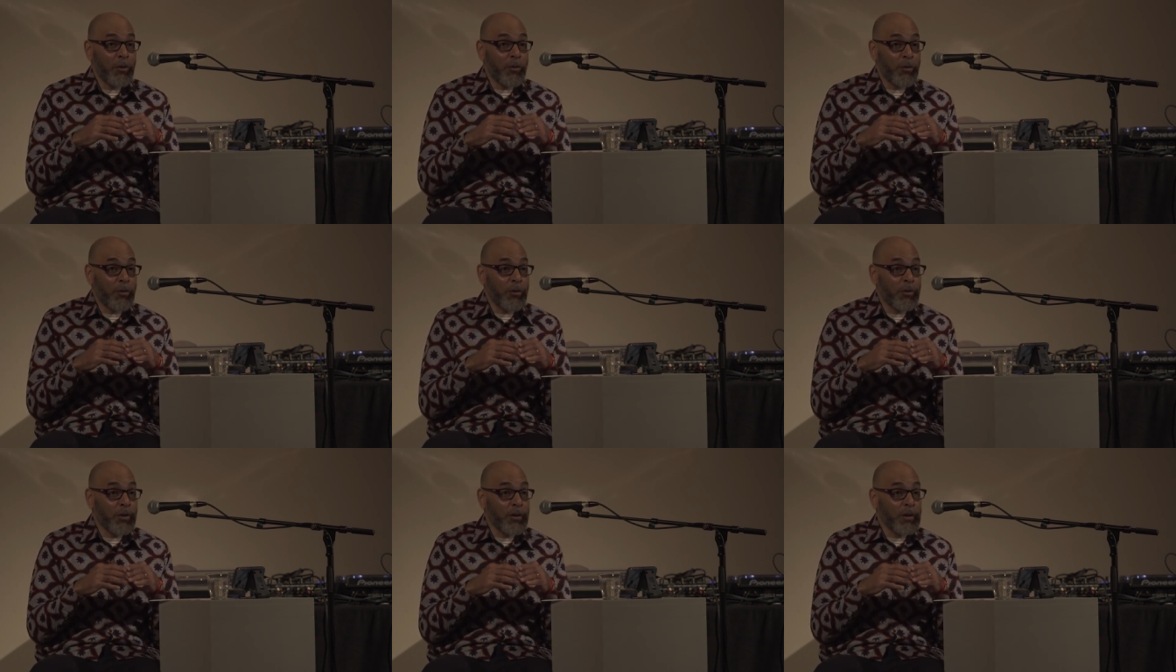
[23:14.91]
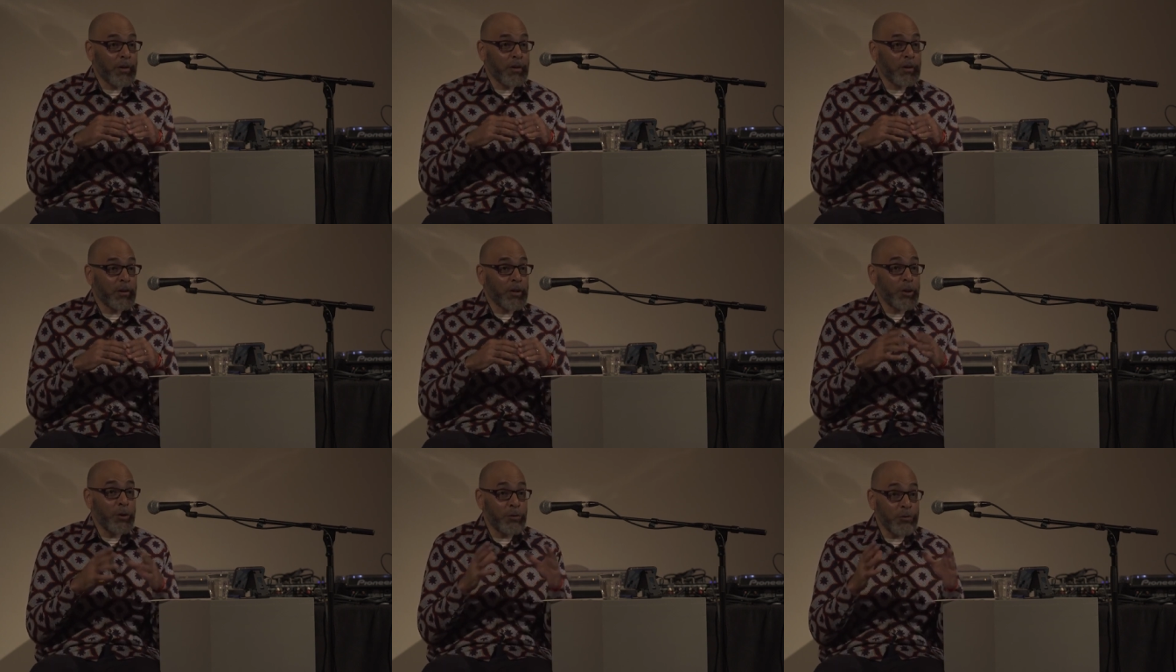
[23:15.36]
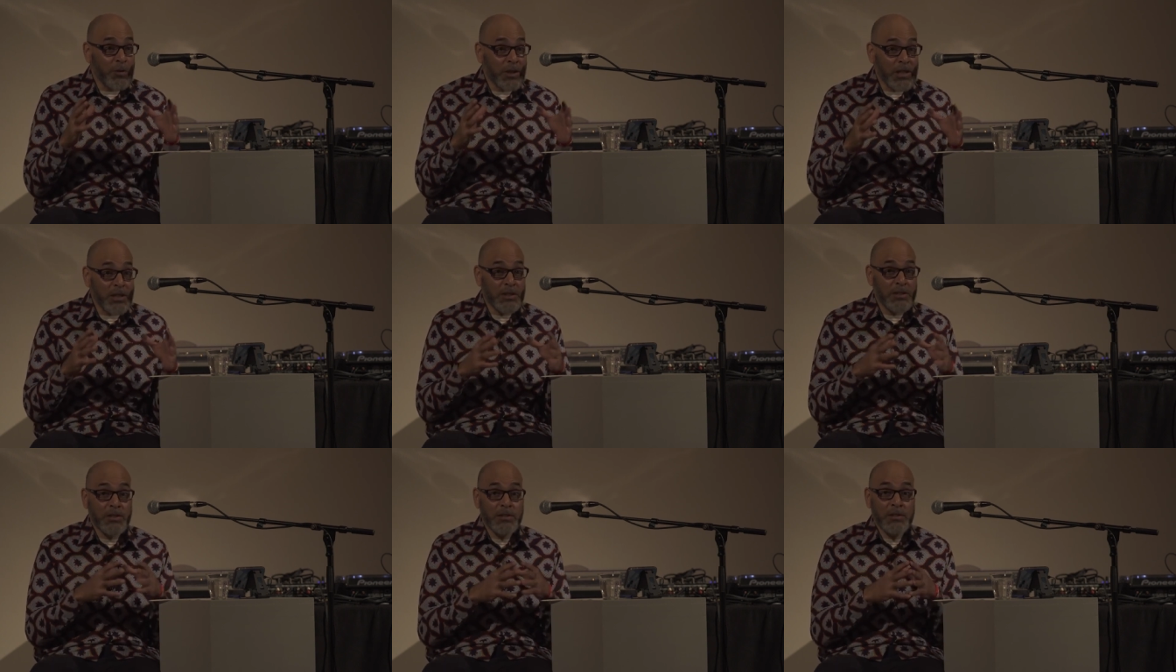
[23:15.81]
or
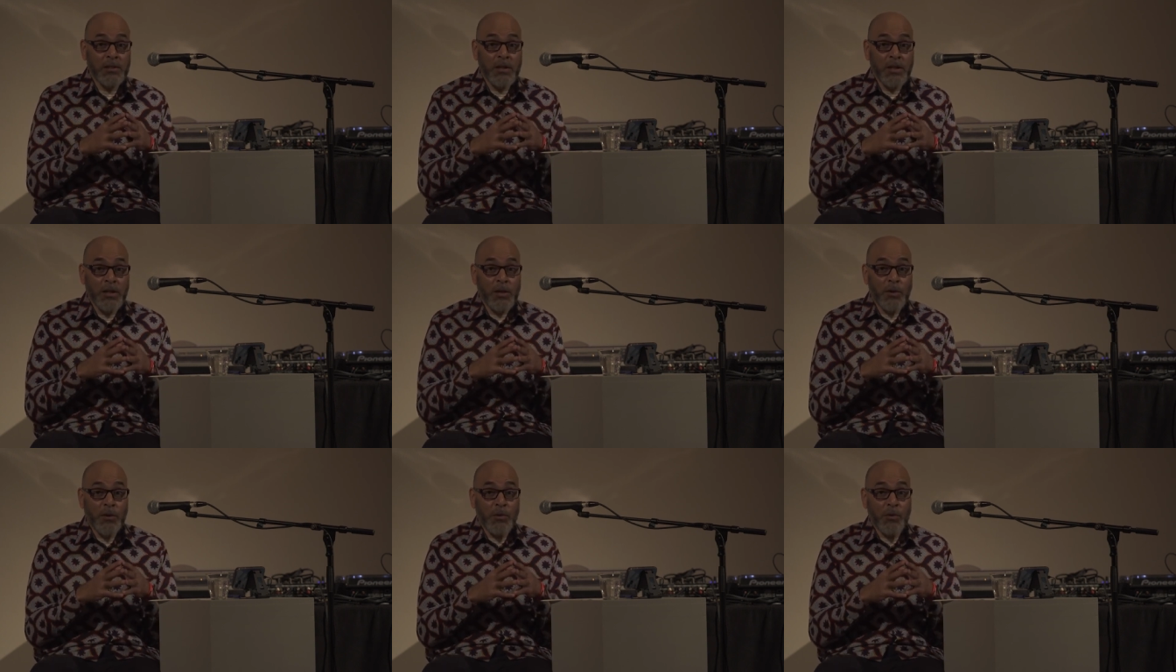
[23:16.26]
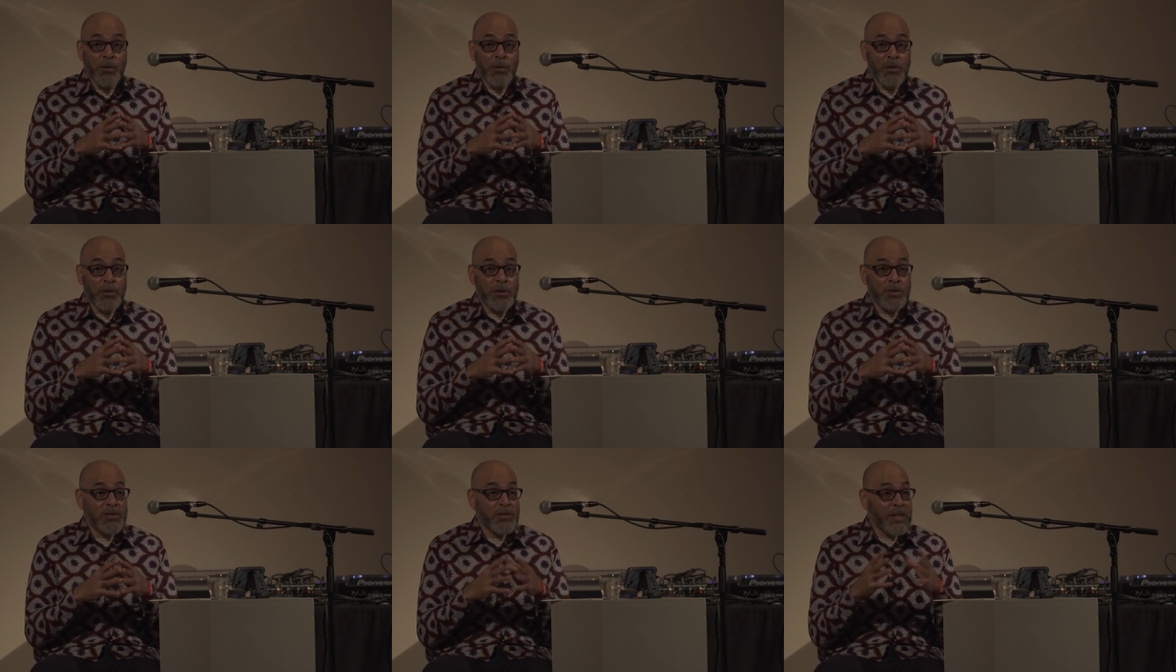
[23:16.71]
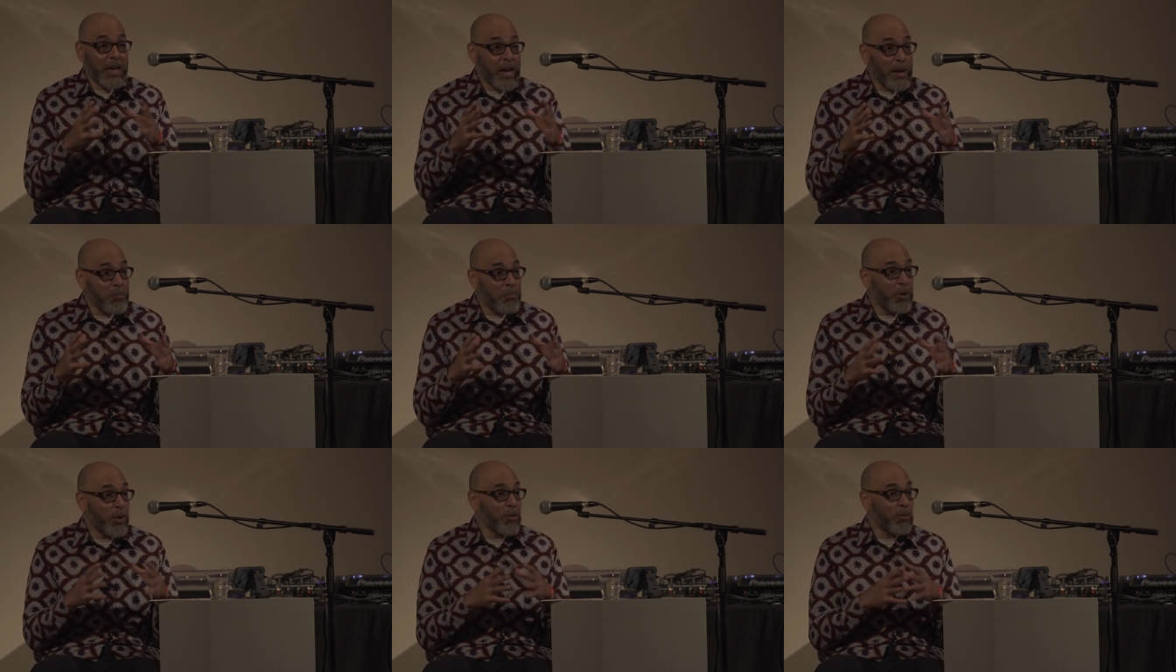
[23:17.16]
coonish or
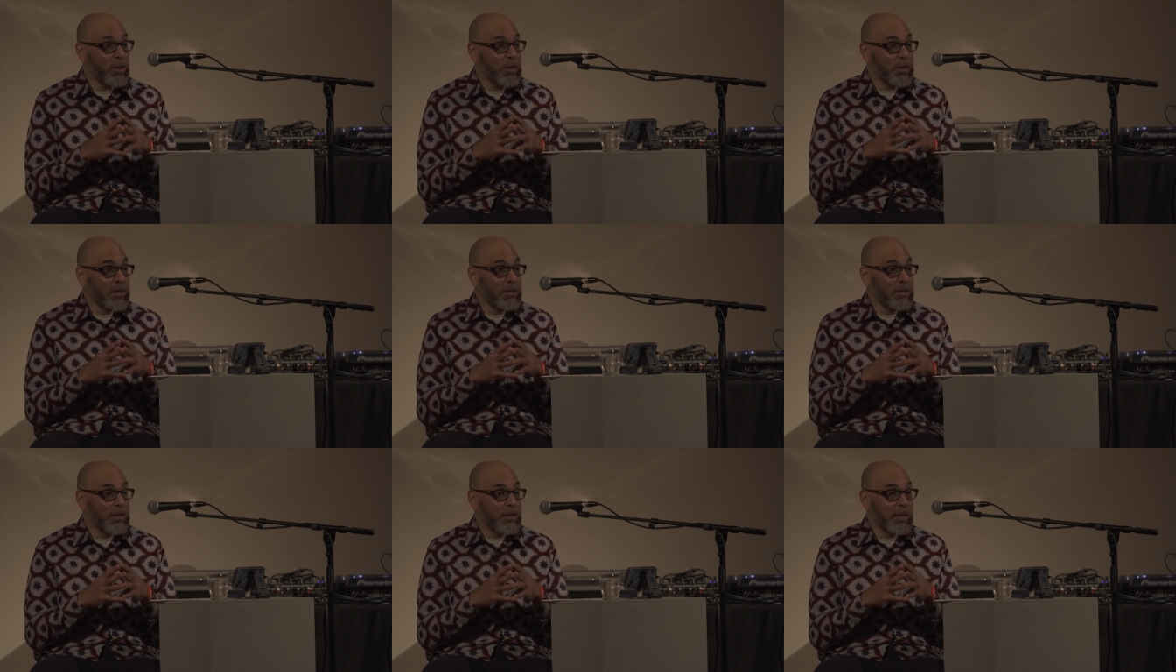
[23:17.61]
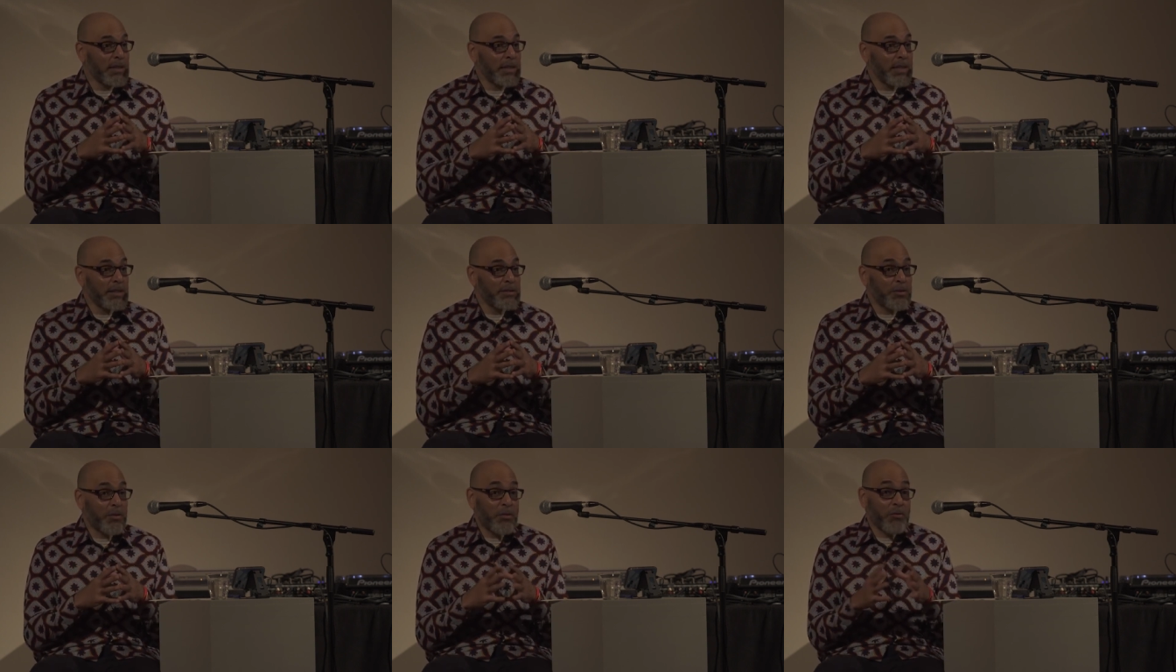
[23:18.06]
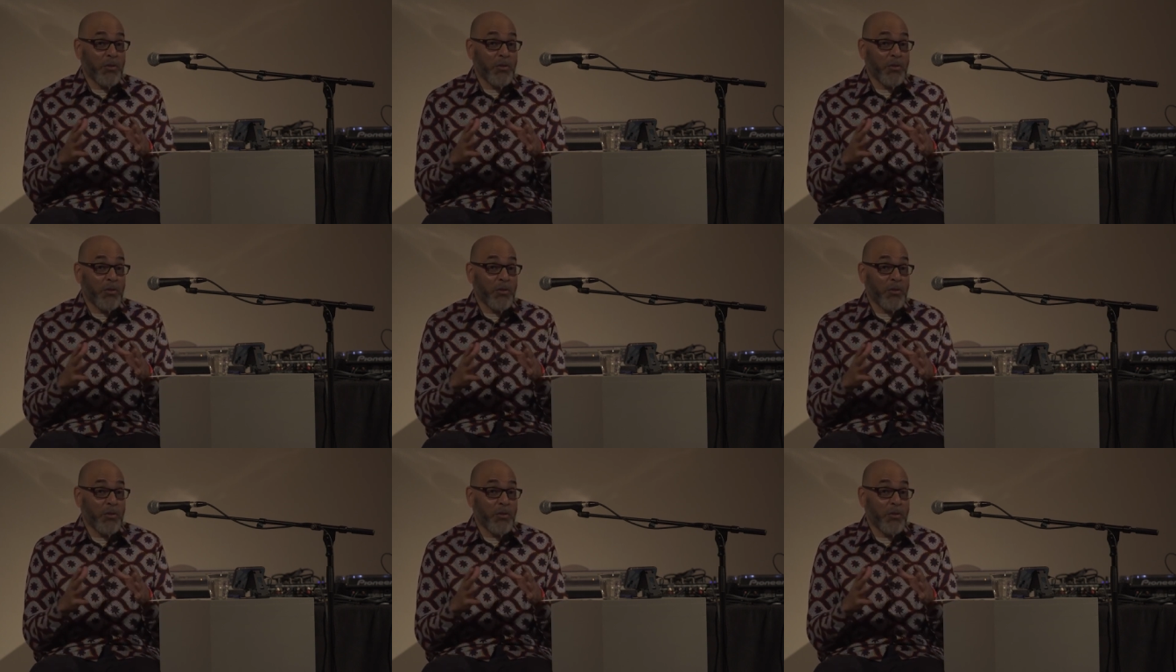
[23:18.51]
Sambo-ish, is